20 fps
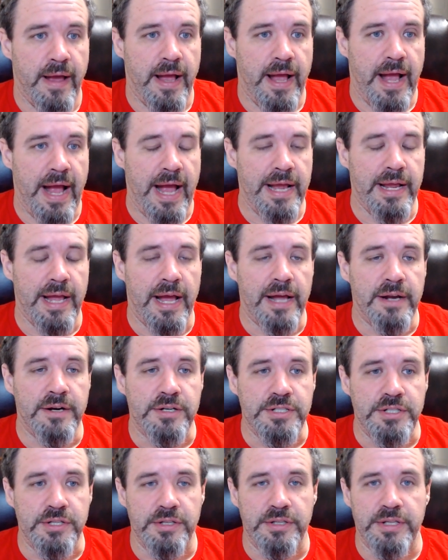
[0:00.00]
I
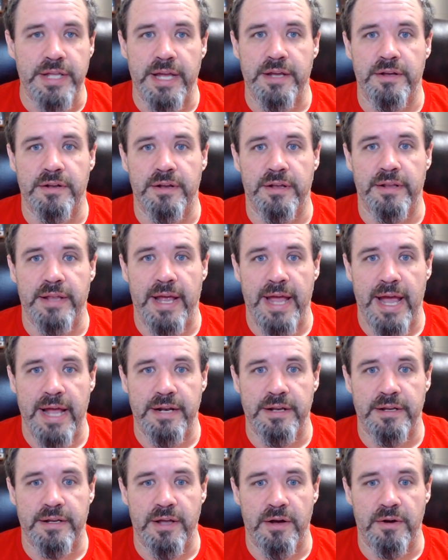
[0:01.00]
understood they
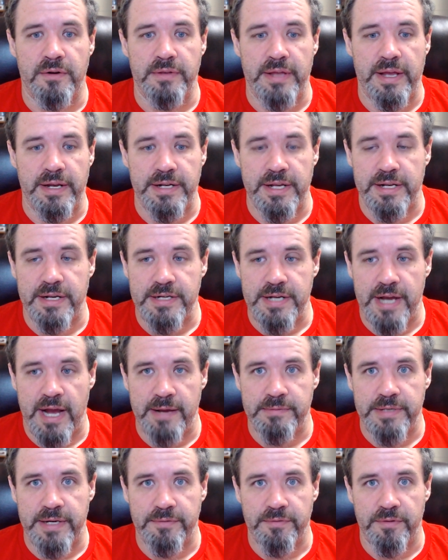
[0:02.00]
had to go, they did the
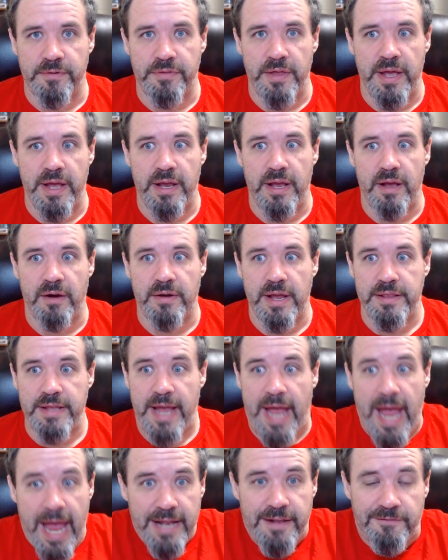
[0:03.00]
time travel thing. Okay, they
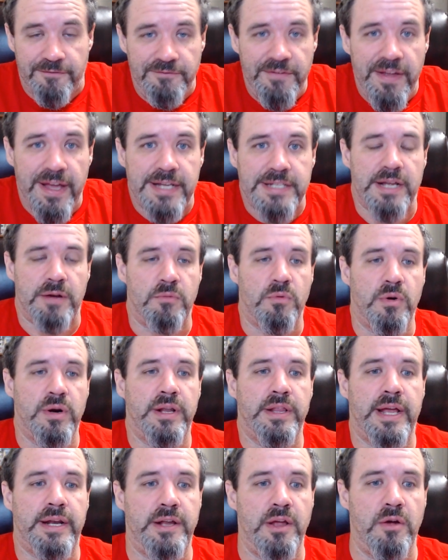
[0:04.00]
had to fix it. What
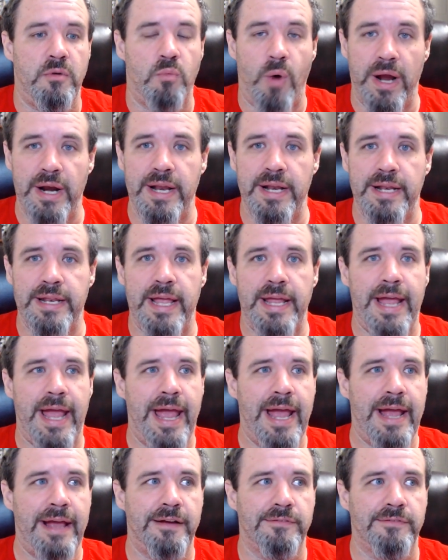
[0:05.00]
did they do? Why didn't they
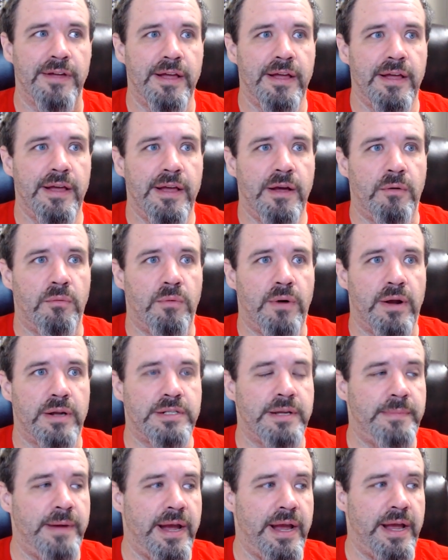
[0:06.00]
have
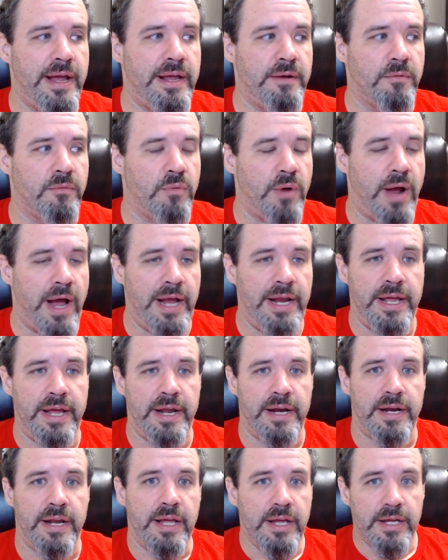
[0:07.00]
somebody write
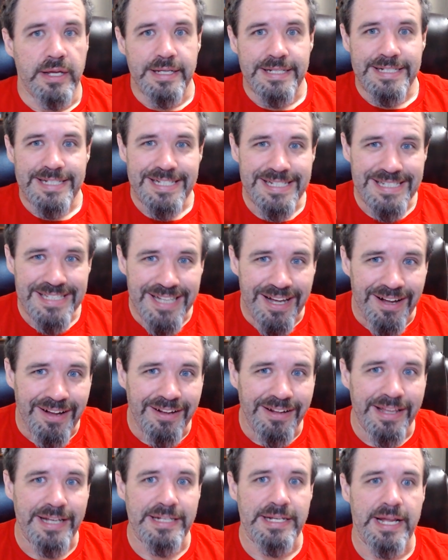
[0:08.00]
in
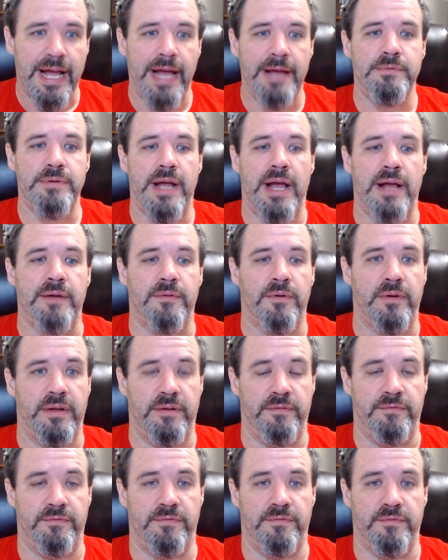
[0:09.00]
solid time travel